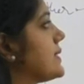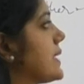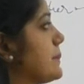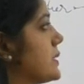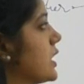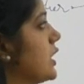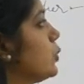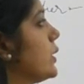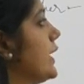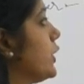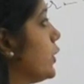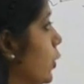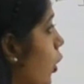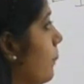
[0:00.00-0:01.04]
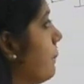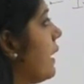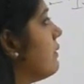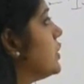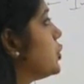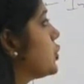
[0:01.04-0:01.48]
has absolutely no
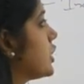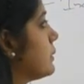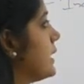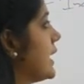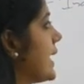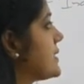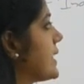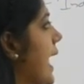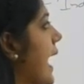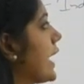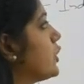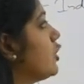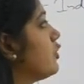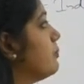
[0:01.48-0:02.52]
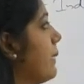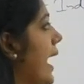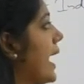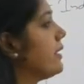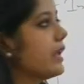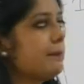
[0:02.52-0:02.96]
power to criminalize the act of
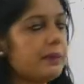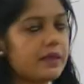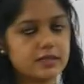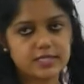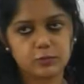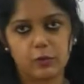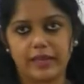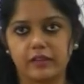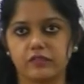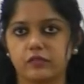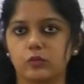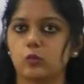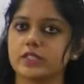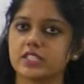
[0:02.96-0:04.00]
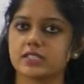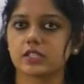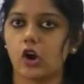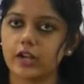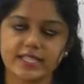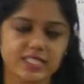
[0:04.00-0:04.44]
man raping his wife, which is
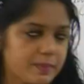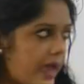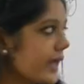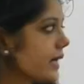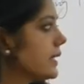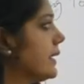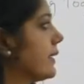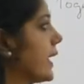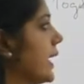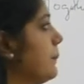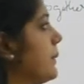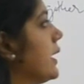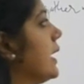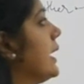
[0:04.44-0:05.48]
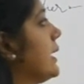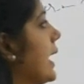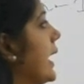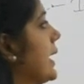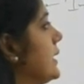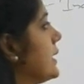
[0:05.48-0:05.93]
called as marital rape.
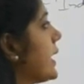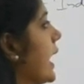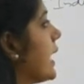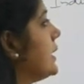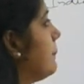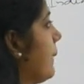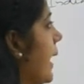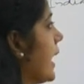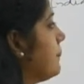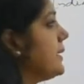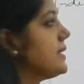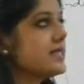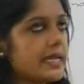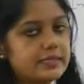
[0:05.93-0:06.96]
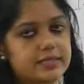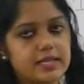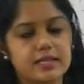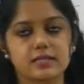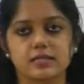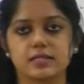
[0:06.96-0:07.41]
Neither can the man be
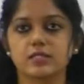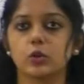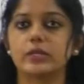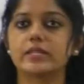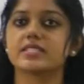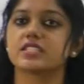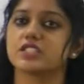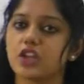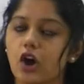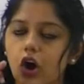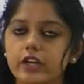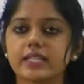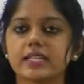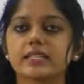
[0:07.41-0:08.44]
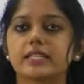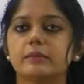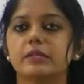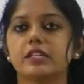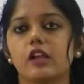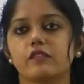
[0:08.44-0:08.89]
sentenced. So it is not a
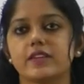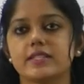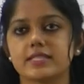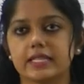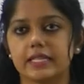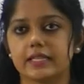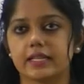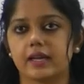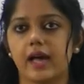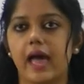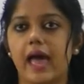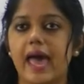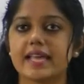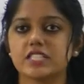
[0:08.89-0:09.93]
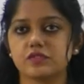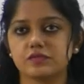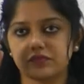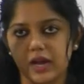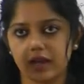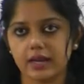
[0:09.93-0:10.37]
criminal offense in India. As
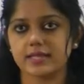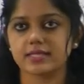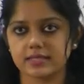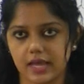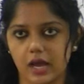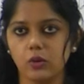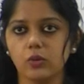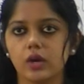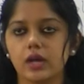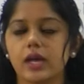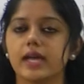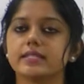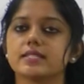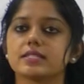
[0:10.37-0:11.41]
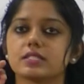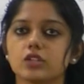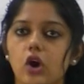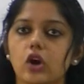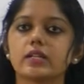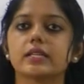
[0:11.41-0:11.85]
far as now, it is
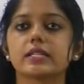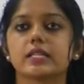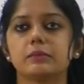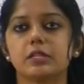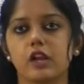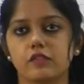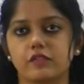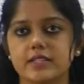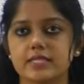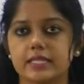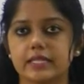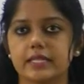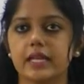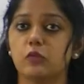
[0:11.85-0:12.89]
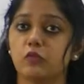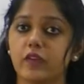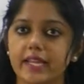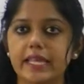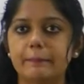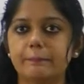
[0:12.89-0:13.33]
not a criminal offense in India.
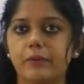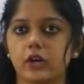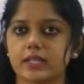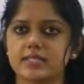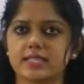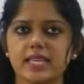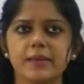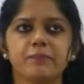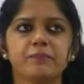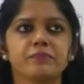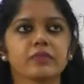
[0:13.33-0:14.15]
Very important. See,